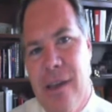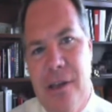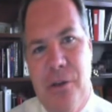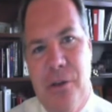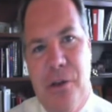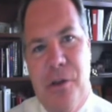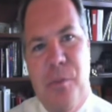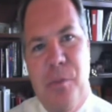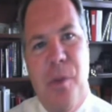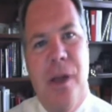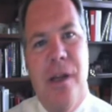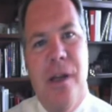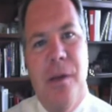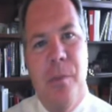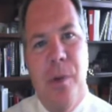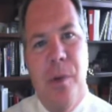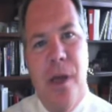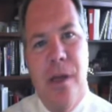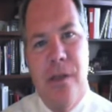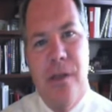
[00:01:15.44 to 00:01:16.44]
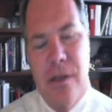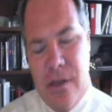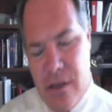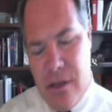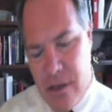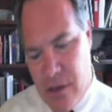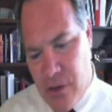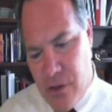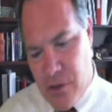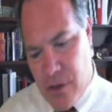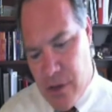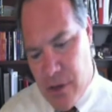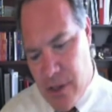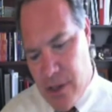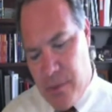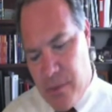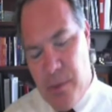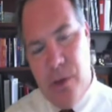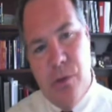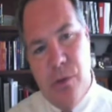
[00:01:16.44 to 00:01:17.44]
thing to explain to patients that there's a
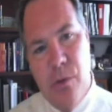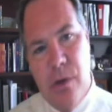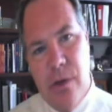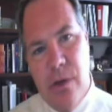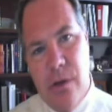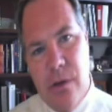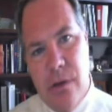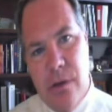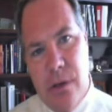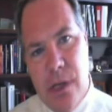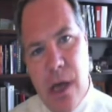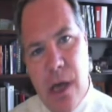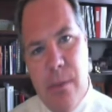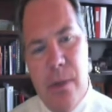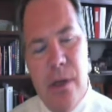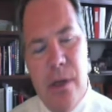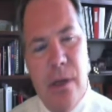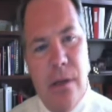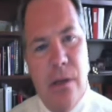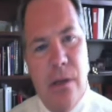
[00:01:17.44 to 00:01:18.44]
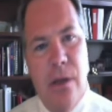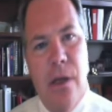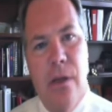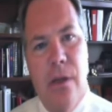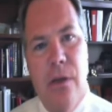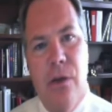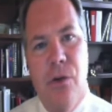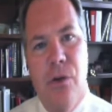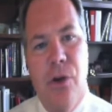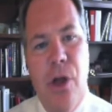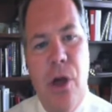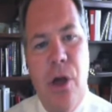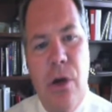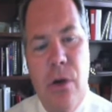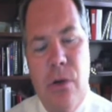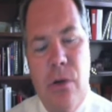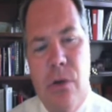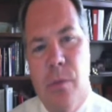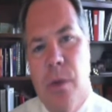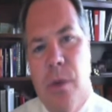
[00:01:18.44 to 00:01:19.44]
link between their stomach and, and their
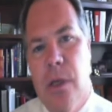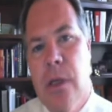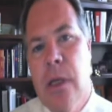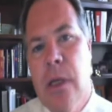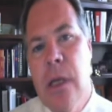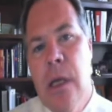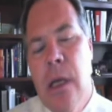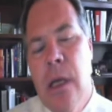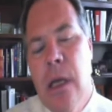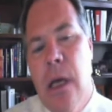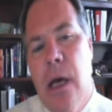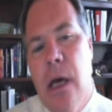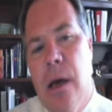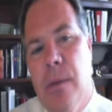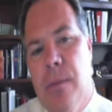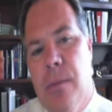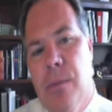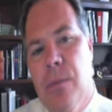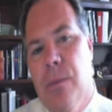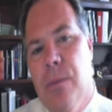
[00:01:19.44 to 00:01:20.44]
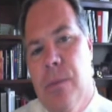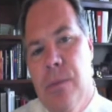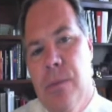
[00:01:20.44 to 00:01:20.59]
nose. But um,